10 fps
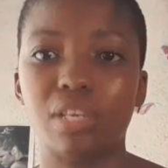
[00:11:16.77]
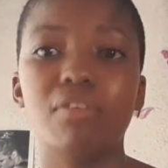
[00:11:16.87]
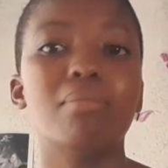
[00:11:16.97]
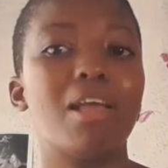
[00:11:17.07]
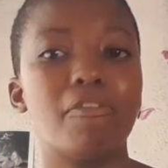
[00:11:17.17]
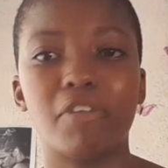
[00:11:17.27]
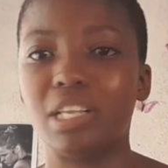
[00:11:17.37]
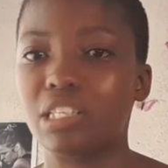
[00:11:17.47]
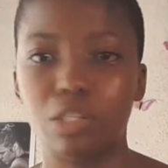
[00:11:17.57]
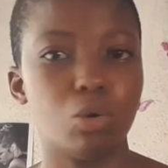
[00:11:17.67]
Even my
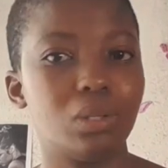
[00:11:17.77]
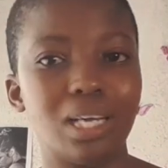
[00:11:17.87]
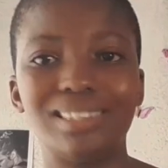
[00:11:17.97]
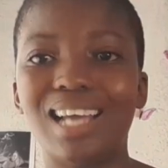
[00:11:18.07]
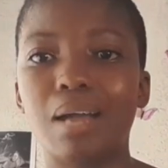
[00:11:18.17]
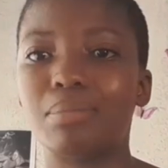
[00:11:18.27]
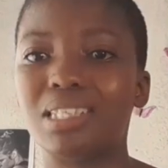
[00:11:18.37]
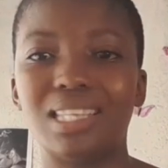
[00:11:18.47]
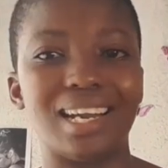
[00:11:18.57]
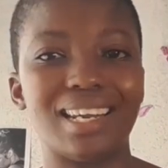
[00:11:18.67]
friends know that I'm
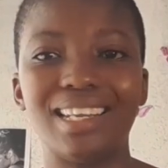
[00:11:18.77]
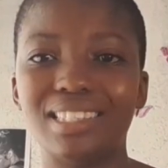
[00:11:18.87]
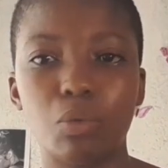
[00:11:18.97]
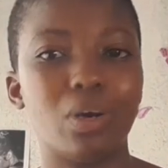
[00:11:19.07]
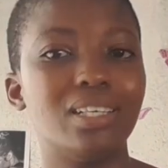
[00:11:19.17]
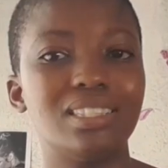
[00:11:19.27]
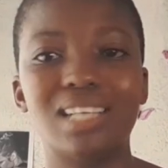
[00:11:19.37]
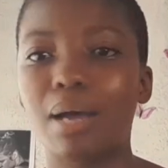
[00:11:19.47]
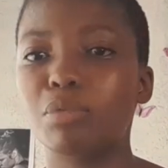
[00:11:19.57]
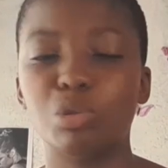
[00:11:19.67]
strict when it
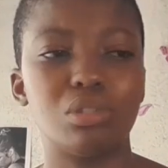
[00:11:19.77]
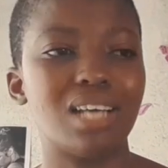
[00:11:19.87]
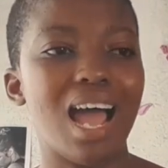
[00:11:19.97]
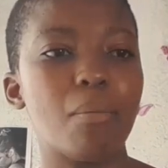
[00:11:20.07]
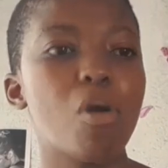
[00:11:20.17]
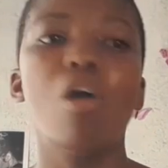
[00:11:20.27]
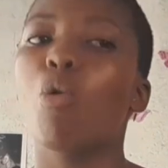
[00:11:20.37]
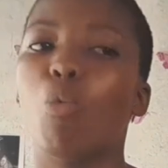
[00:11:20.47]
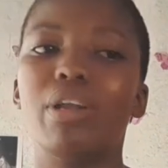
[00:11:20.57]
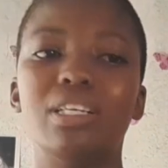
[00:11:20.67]
comes to time,
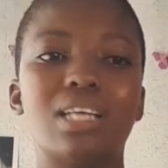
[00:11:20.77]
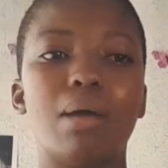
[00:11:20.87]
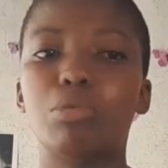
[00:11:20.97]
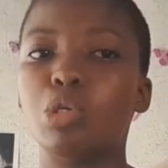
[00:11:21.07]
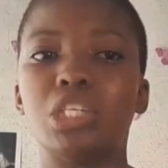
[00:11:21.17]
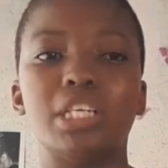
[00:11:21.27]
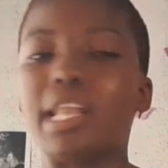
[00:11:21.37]
when it comes to church.